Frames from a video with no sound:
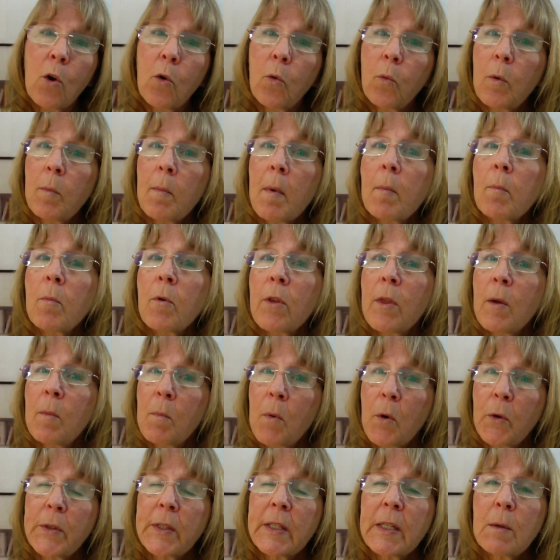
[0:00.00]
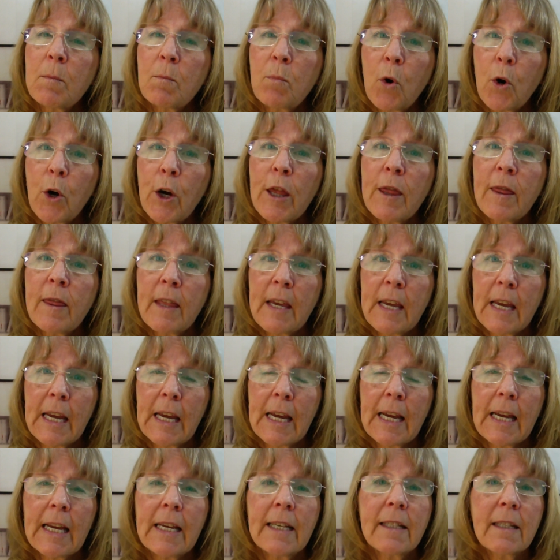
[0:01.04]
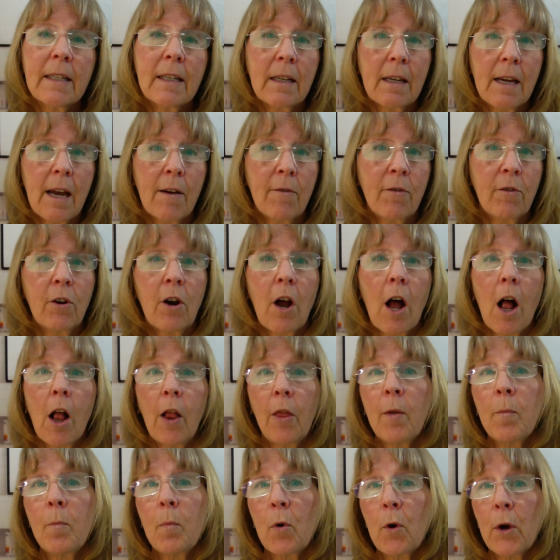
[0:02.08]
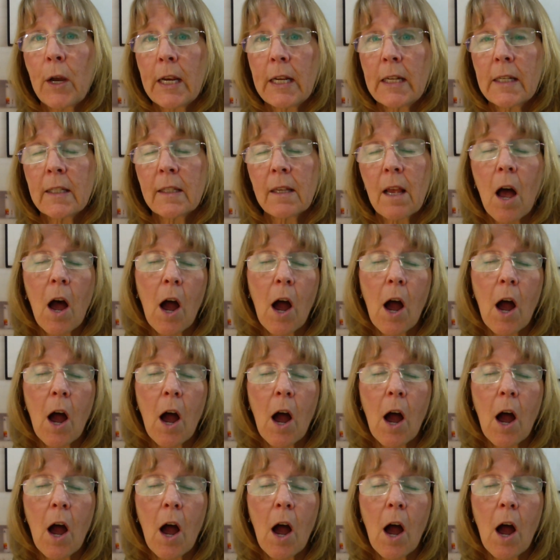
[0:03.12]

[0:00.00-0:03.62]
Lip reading: Remember, the most important thing is to cover all the points